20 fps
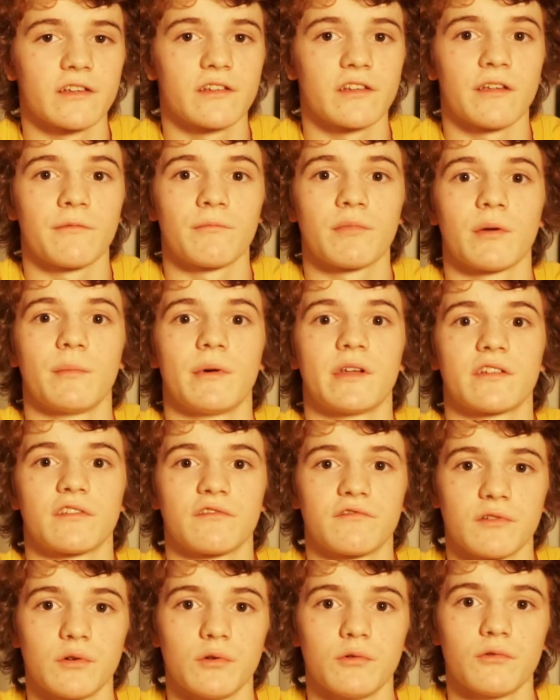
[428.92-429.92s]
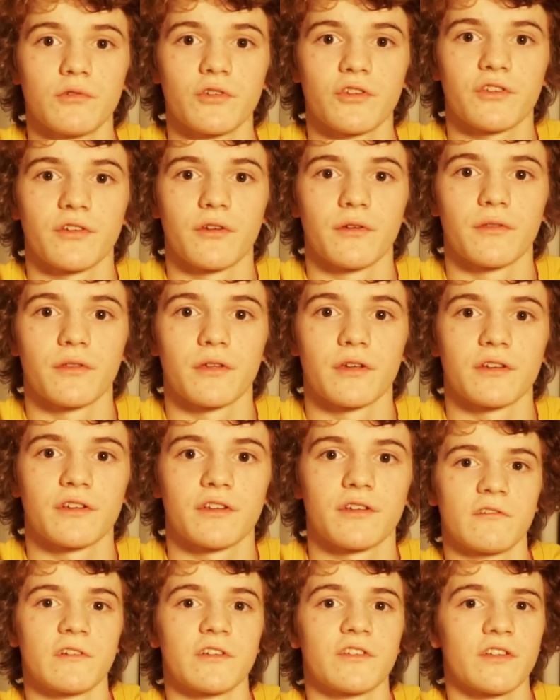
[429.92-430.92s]
to implement a rule so that
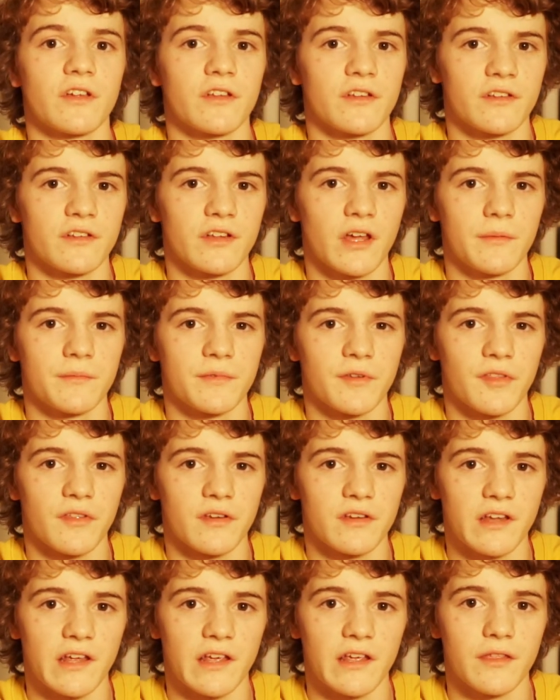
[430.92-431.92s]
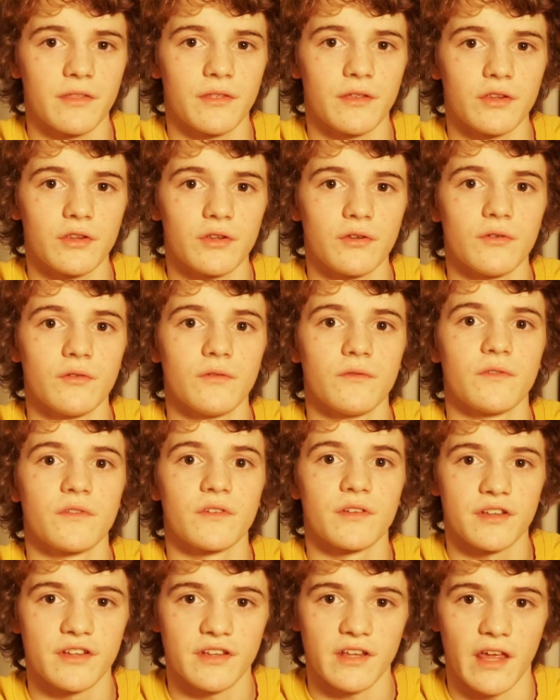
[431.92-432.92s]
during certain times of the day that you
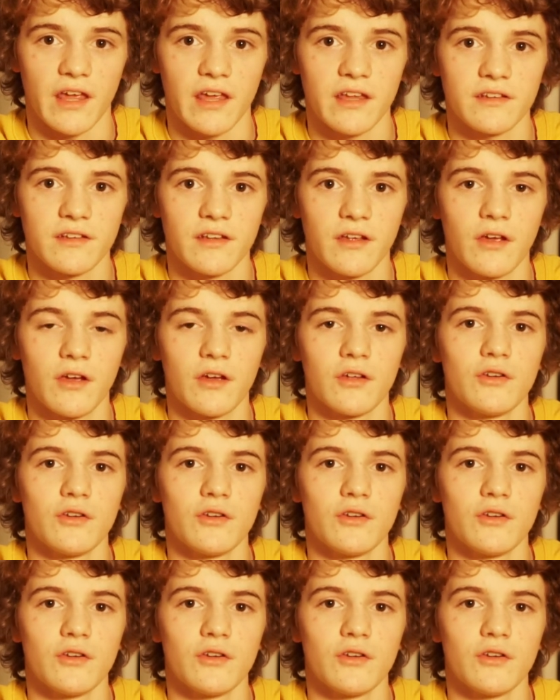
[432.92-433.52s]
set,